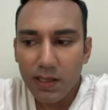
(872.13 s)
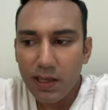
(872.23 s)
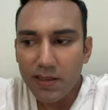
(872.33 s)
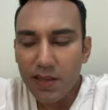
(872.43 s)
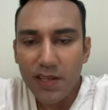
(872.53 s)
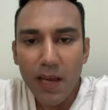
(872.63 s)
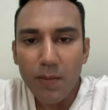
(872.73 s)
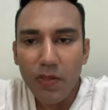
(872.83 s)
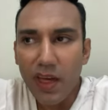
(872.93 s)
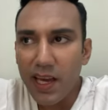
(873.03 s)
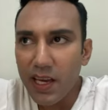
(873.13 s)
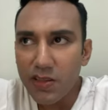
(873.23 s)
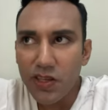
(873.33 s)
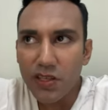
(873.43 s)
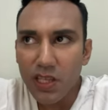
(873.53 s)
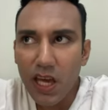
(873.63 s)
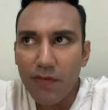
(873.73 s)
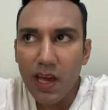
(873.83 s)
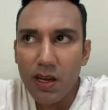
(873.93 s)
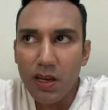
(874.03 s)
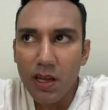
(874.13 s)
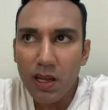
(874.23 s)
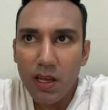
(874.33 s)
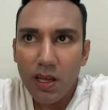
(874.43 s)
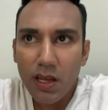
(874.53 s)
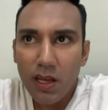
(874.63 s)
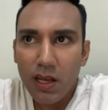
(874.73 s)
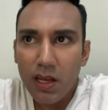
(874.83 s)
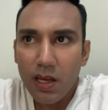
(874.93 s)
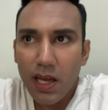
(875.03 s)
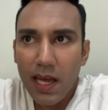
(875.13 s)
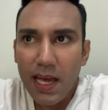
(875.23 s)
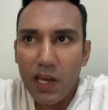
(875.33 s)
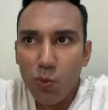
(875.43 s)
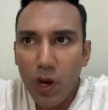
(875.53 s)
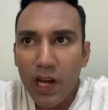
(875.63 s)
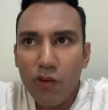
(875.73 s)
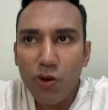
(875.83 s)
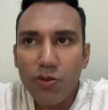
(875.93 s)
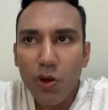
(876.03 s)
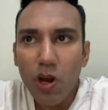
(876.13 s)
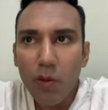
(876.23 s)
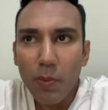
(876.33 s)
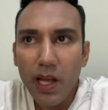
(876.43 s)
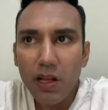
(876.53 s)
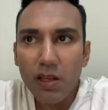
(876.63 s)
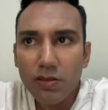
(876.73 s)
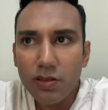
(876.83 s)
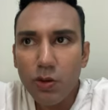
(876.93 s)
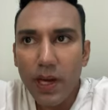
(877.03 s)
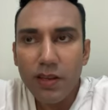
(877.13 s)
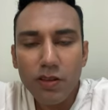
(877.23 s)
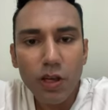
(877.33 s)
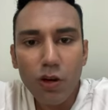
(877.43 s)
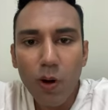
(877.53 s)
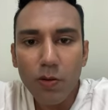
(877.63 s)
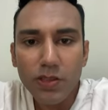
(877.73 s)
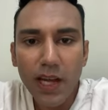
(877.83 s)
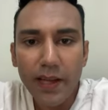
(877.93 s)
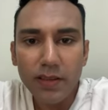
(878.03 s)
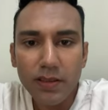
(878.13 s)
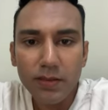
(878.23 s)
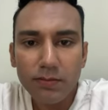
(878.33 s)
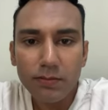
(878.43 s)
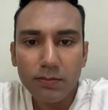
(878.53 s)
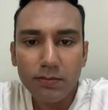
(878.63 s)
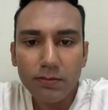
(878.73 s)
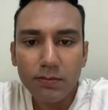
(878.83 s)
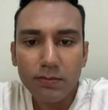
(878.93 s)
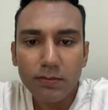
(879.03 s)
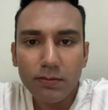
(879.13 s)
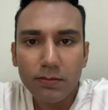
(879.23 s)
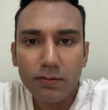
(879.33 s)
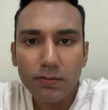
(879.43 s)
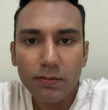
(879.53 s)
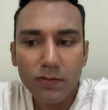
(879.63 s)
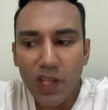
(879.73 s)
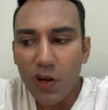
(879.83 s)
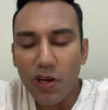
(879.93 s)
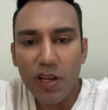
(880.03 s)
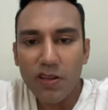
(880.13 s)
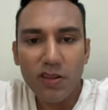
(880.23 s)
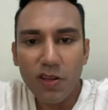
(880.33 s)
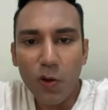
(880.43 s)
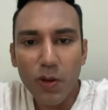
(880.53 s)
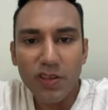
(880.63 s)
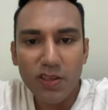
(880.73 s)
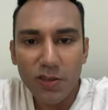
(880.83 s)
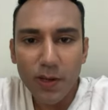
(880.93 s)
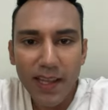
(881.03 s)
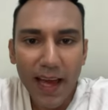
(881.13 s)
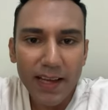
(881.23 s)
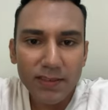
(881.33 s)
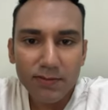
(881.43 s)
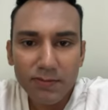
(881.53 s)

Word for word: it's the same thing as just giving a $100 bill to a two year old child. They're not going to know what to do with that.